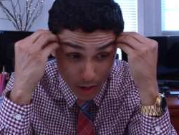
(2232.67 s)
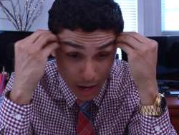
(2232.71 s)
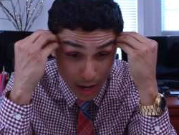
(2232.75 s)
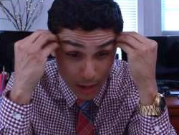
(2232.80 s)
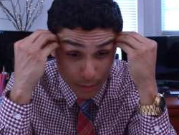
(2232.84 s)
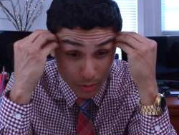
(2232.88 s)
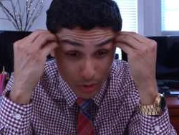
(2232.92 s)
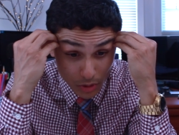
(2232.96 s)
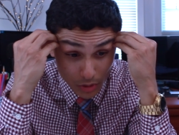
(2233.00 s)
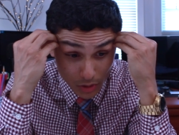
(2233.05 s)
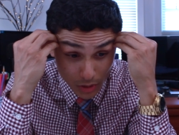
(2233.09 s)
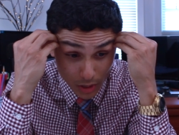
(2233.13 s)

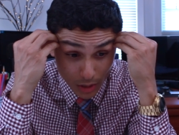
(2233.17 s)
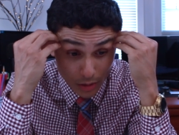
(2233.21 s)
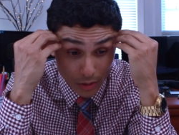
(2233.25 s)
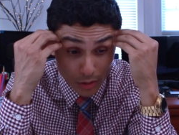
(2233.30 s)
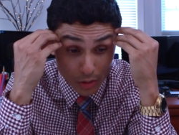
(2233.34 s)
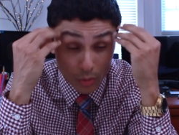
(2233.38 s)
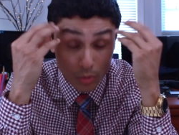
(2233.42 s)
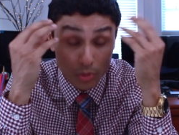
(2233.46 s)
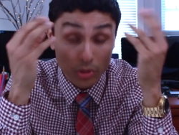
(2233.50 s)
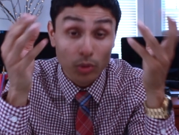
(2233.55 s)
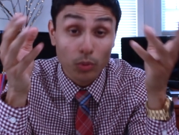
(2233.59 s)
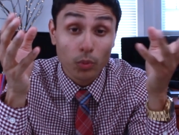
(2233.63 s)
I'm just telling
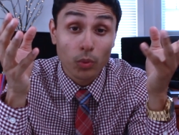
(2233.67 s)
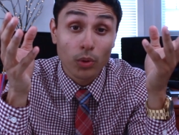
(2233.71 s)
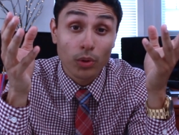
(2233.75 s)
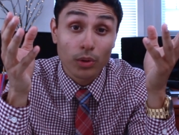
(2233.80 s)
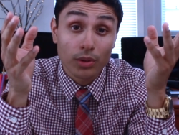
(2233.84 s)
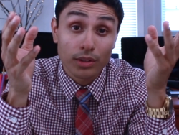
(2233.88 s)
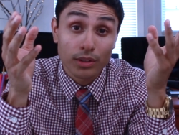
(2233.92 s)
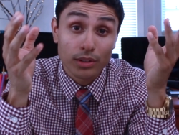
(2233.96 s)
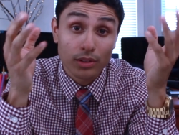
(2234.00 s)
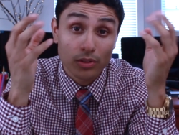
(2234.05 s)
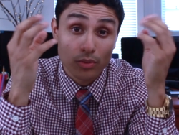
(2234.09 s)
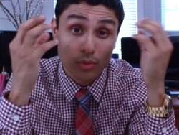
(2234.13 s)
you what the
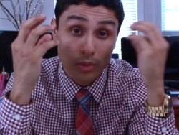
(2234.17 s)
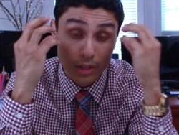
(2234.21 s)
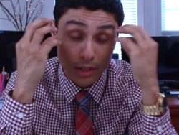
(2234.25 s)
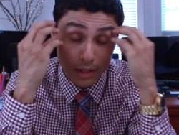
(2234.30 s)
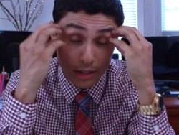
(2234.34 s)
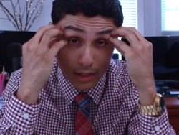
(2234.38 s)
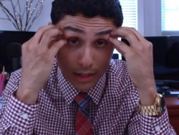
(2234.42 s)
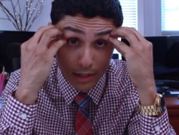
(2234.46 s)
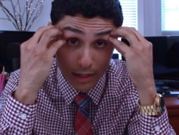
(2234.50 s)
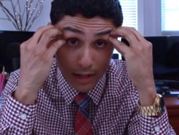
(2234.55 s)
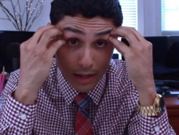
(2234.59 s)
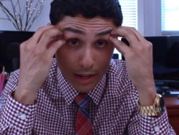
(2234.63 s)
word is, right?
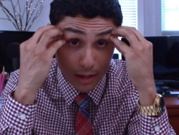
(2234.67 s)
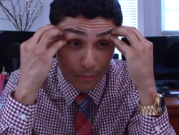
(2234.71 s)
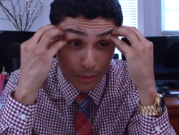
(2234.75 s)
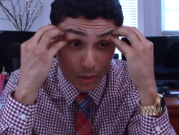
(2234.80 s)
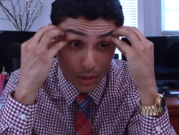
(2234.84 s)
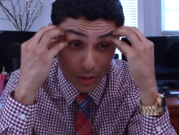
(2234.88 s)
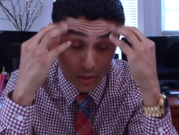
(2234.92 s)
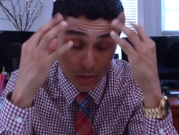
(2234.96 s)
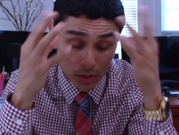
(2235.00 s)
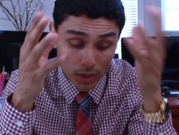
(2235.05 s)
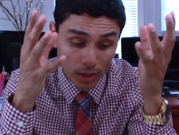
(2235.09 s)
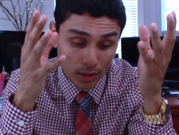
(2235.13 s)
I'm
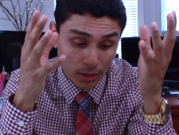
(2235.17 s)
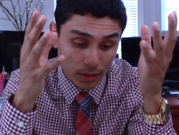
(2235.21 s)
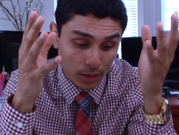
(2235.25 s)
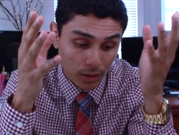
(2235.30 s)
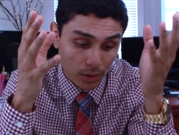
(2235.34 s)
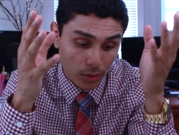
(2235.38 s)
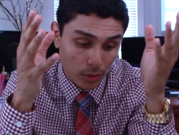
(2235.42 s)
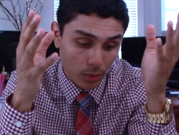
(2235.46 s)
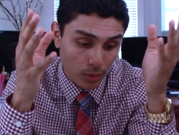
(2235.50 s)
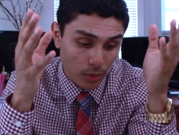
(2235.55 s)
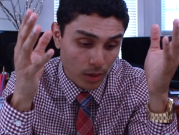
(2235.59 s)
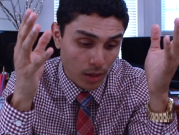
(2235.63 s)
just telling
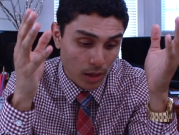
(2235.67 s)
you.